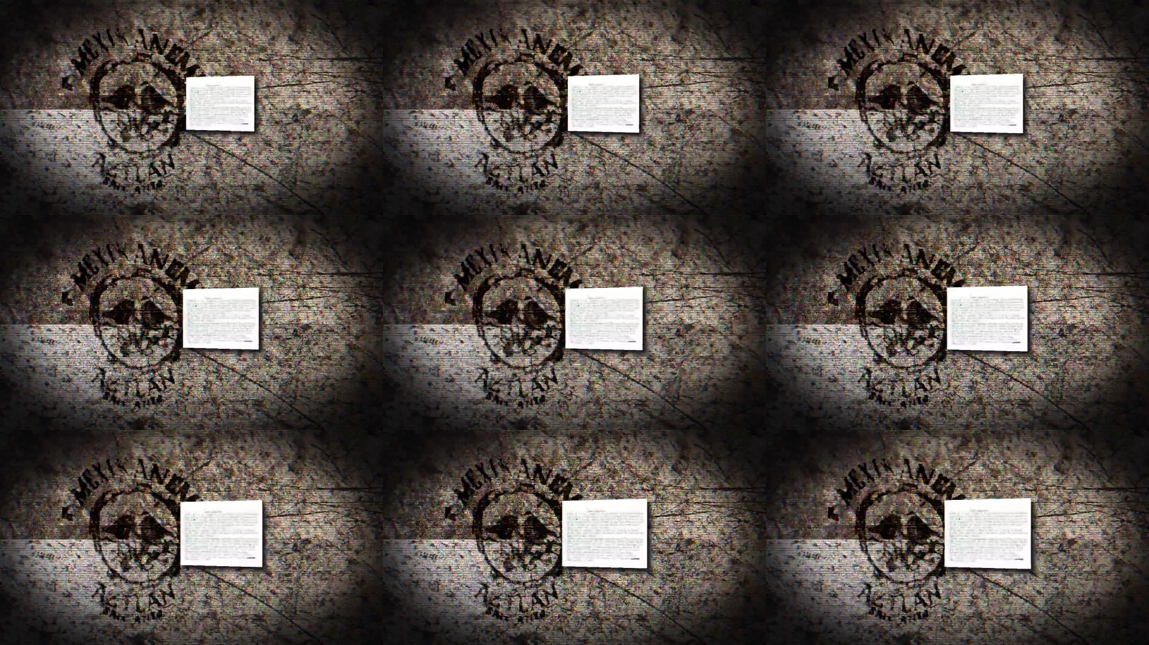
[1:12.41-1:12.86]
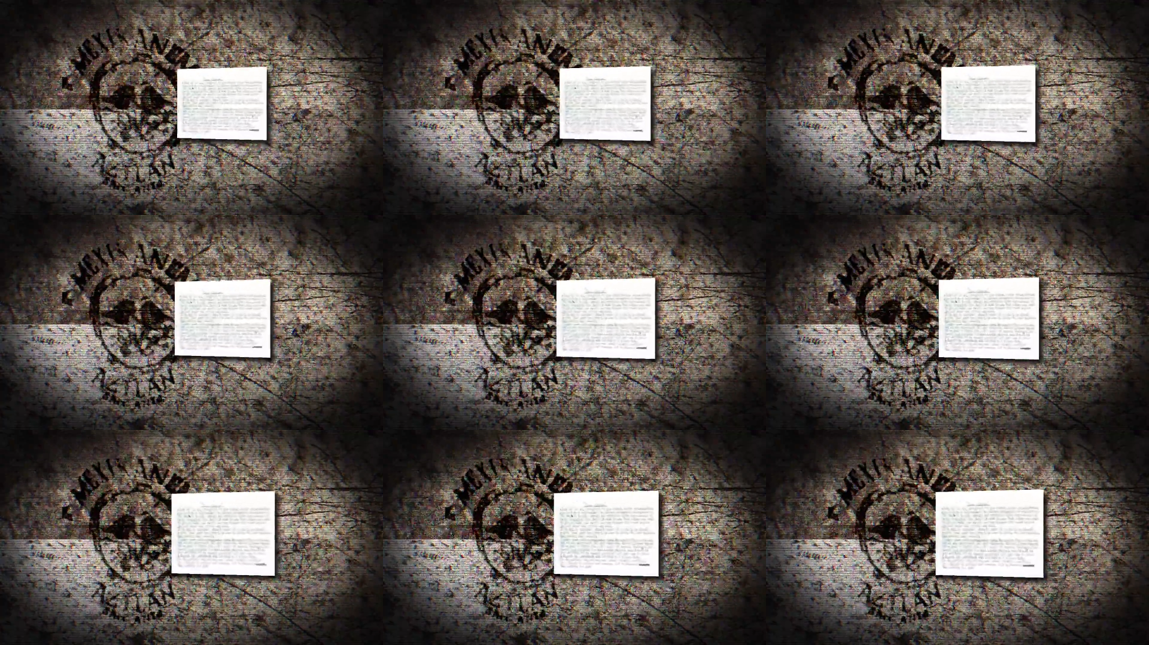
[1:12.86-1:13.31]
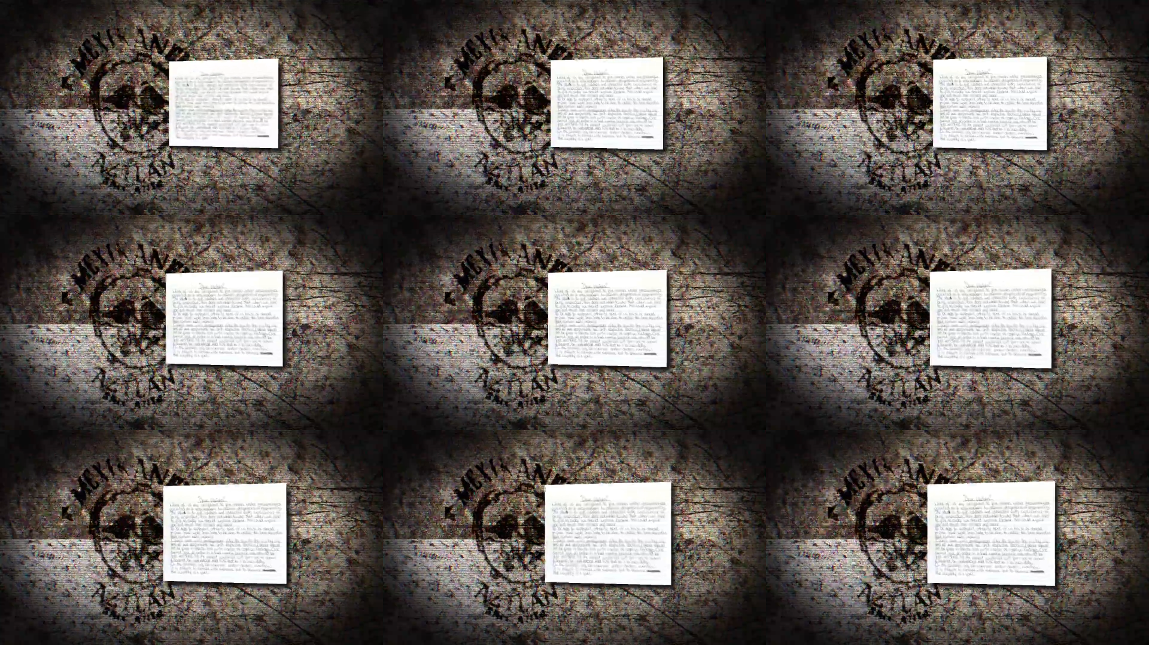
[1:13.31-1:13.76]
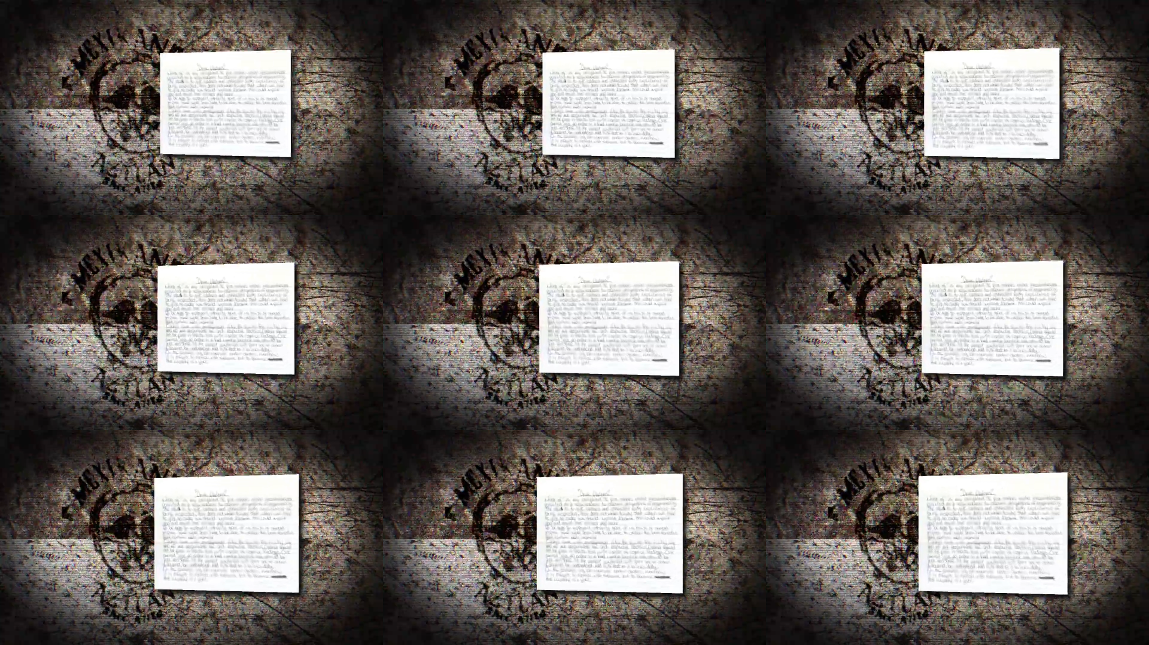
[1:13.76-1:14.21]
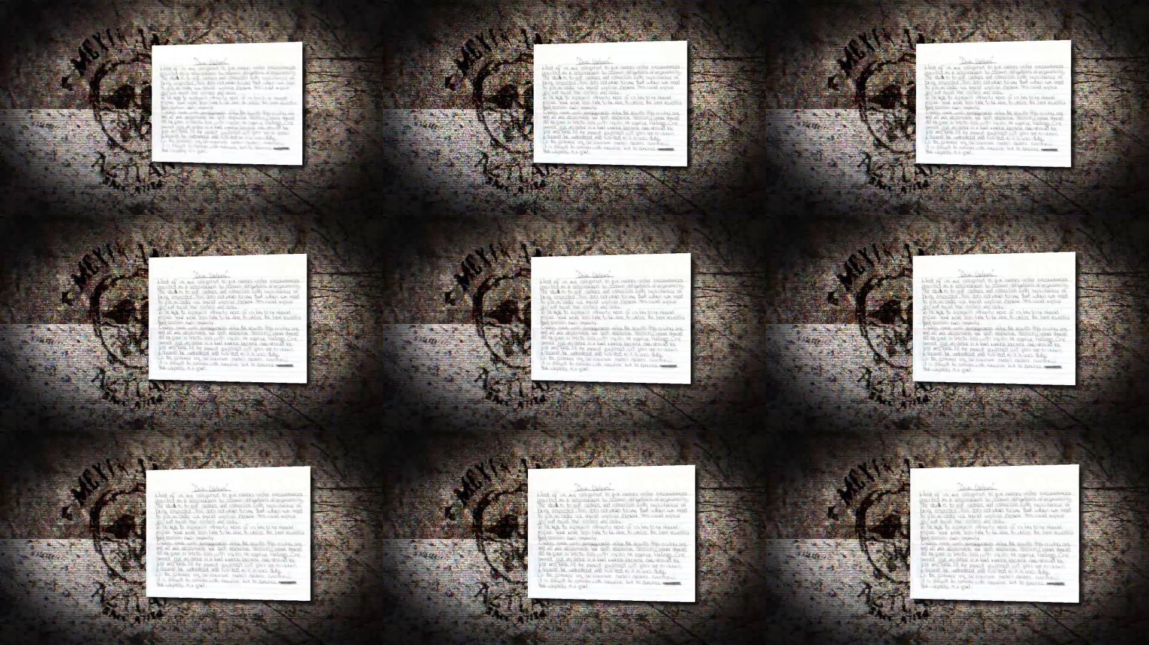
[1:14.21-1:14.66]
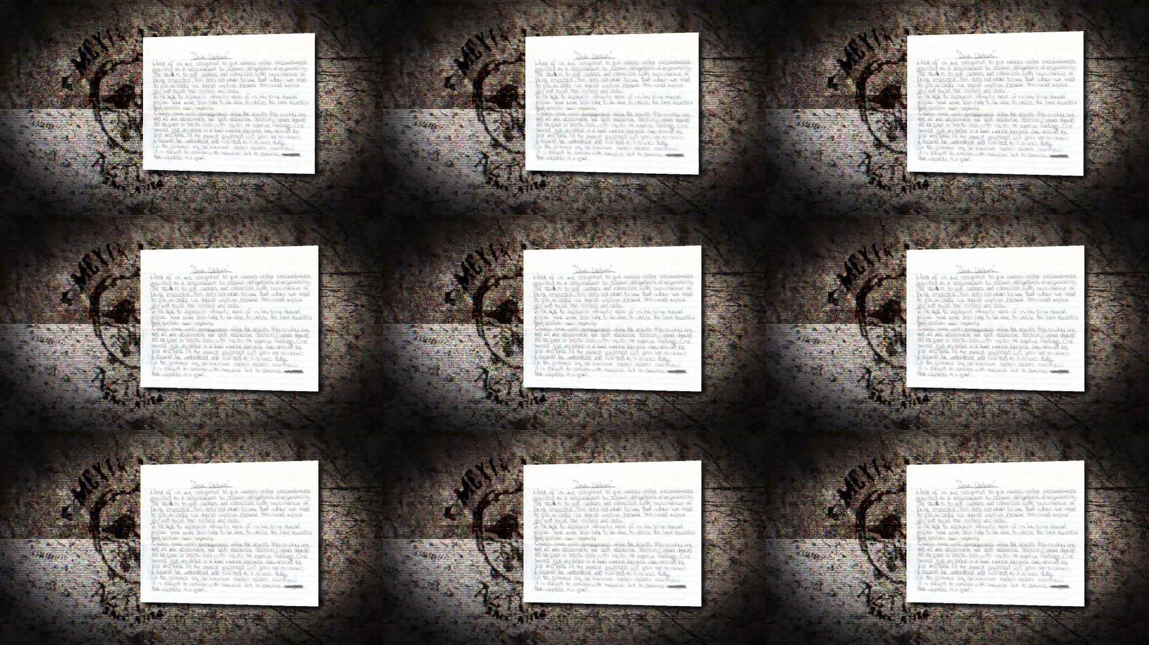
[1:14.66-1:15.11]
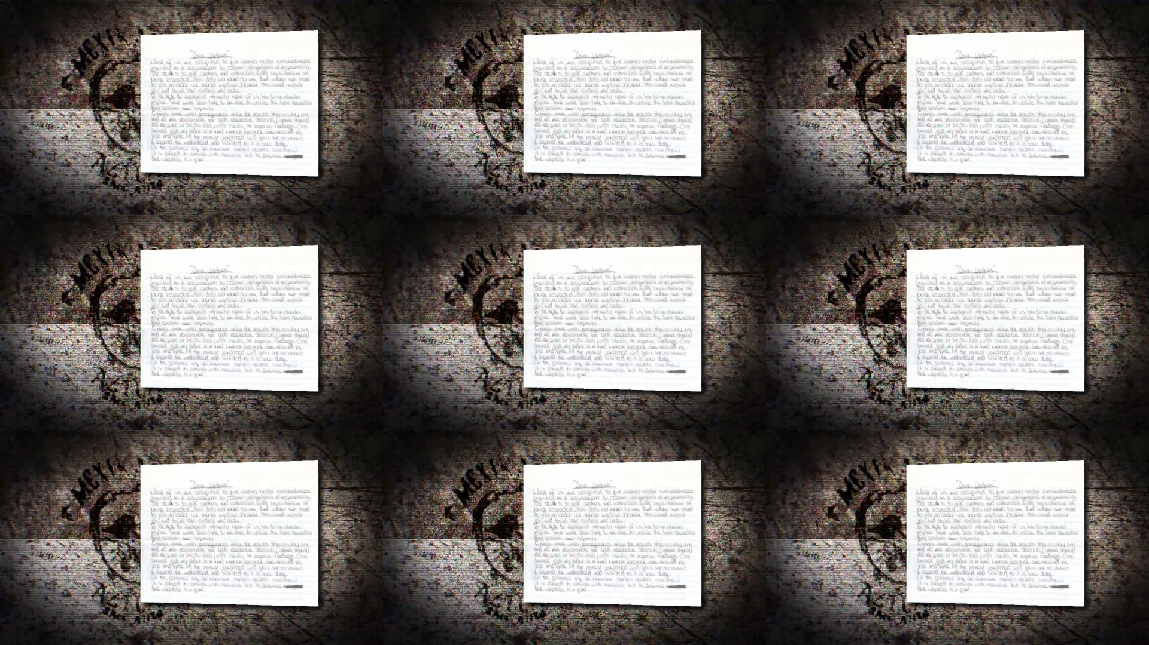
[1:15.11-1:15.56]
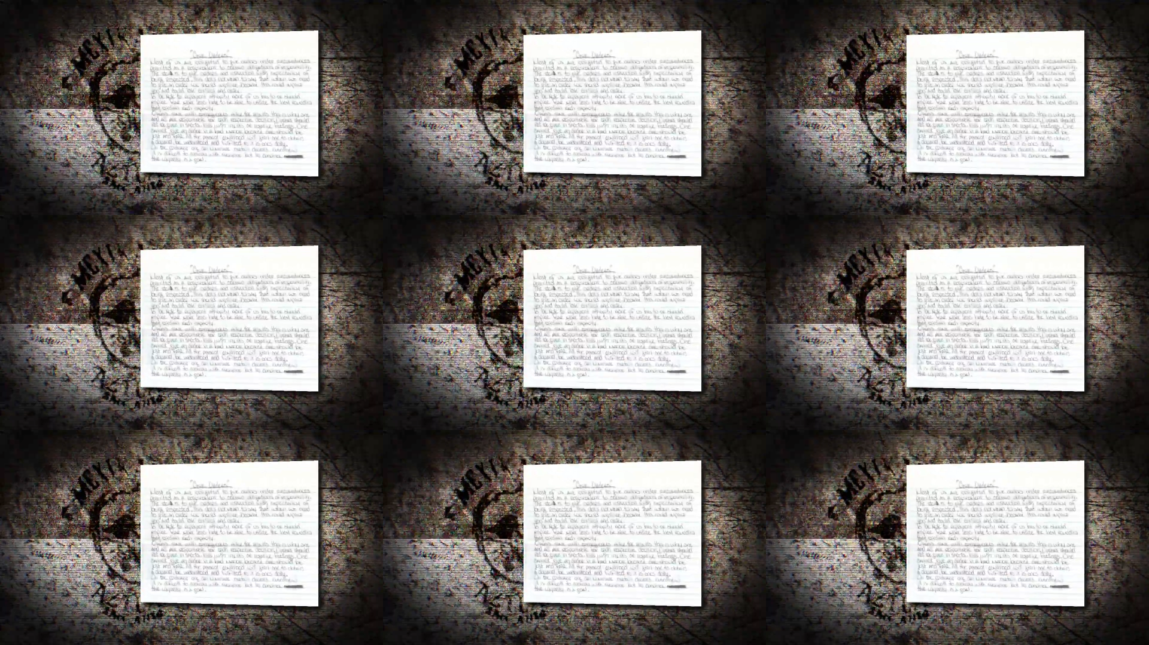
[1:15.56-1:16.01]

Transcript: [unreadable: no face in view]